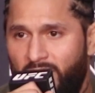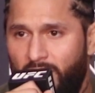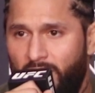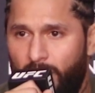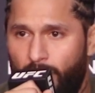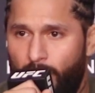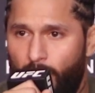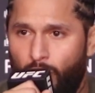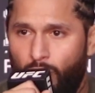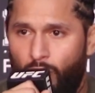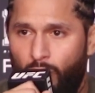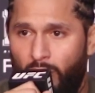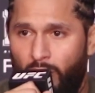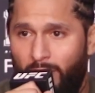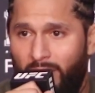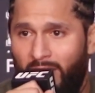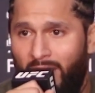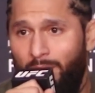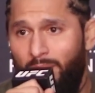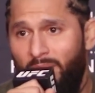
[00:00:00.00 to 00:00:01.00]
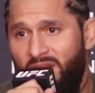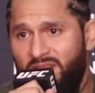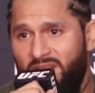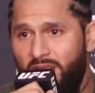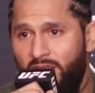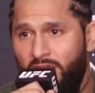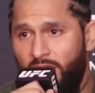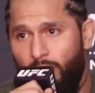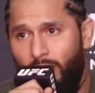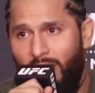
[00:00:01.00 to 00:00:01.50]
the third one would have been I miss,
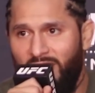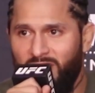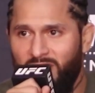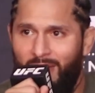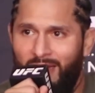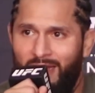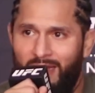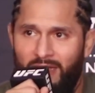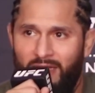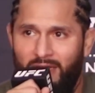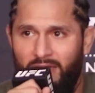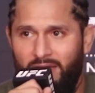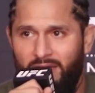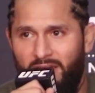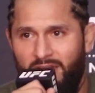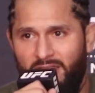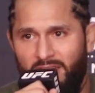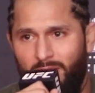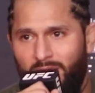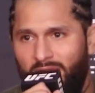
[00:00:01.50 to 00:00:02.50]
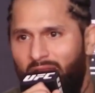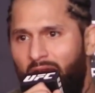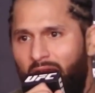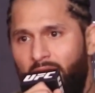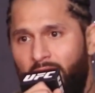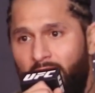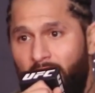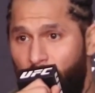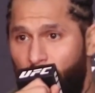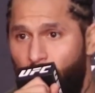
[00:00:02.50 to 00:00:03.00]
and he grabs my leg and he takes me
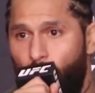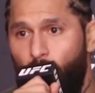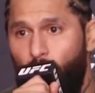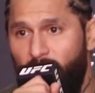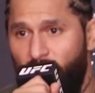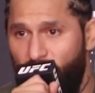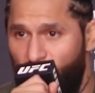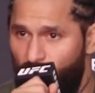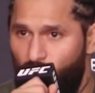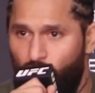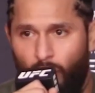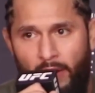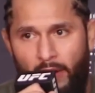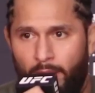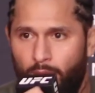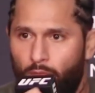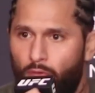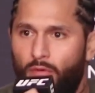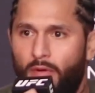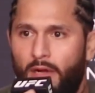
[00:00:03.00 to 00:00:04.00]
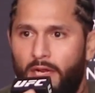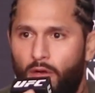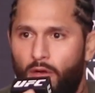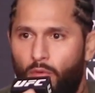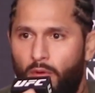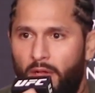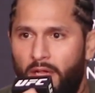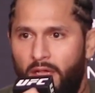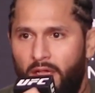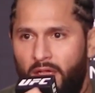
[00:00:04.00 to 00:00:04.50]
down, and we scramble right
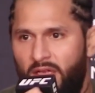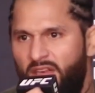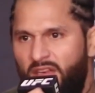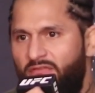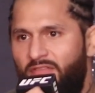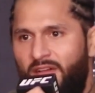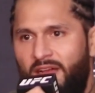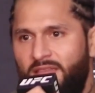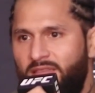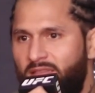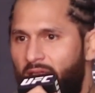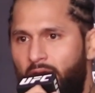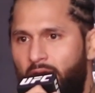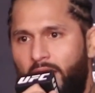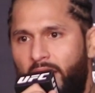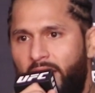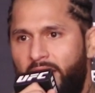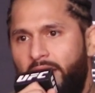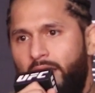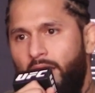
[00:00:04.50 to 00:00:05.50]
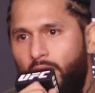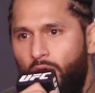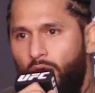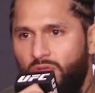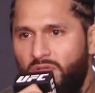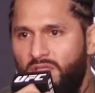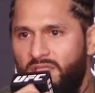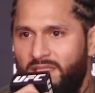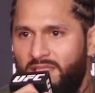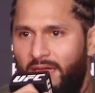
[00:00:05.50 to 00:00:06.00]
away, and he finds out I can't
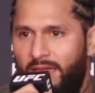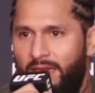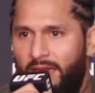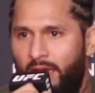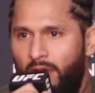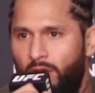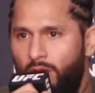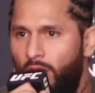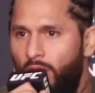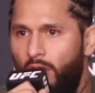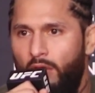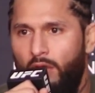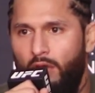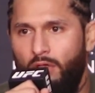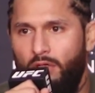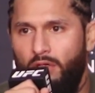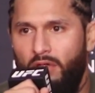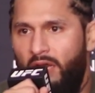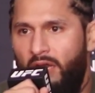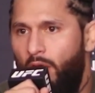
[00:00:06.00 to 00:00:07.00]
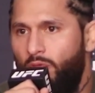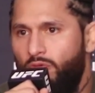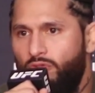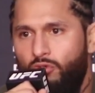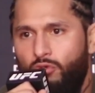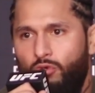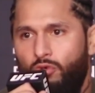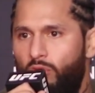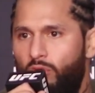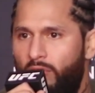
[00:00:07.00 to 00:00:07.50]
hold this guy down. And I was
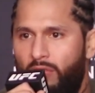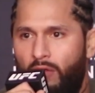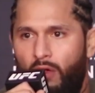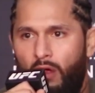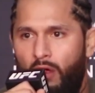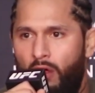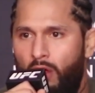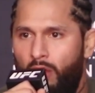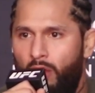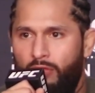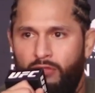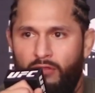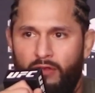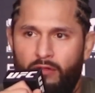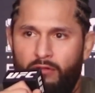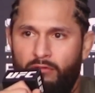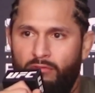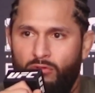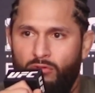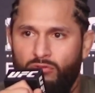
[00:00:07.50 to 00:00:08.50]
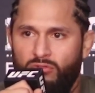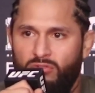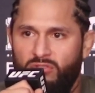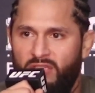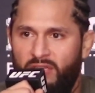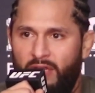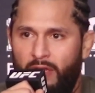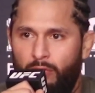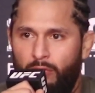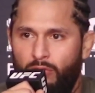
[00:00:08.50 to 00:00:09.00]
cool with all three of those
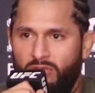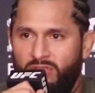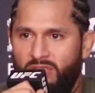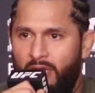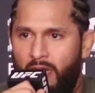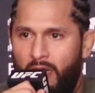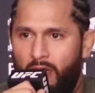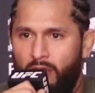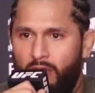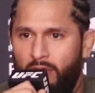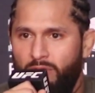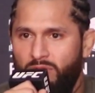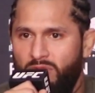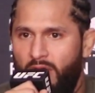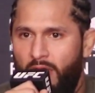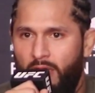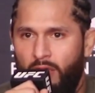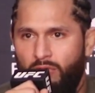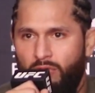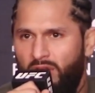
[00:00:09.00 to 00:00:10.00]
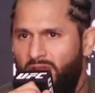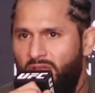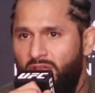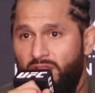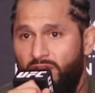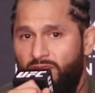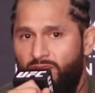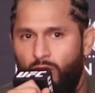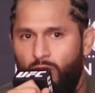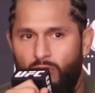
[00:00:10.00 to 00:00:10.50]
scenarios and outcomes. I don't think
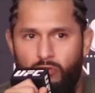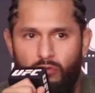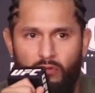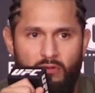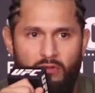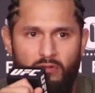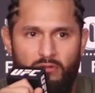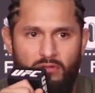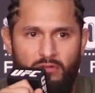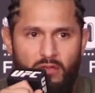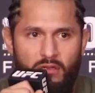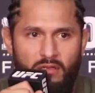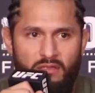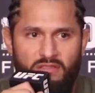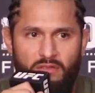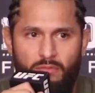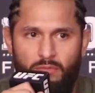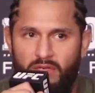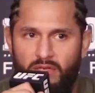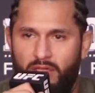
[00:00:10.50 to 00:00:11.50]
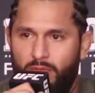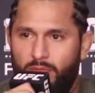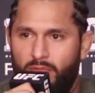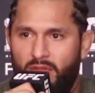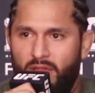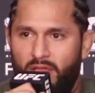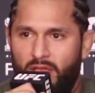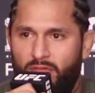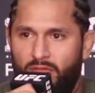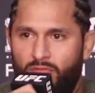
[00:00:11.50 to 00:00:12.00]
there's a fourth one, unless somebody could
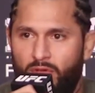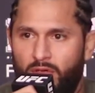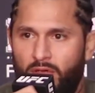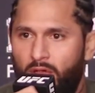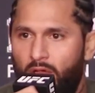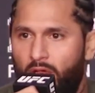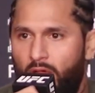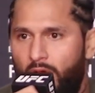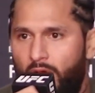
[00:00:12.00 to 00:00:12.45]
think of one.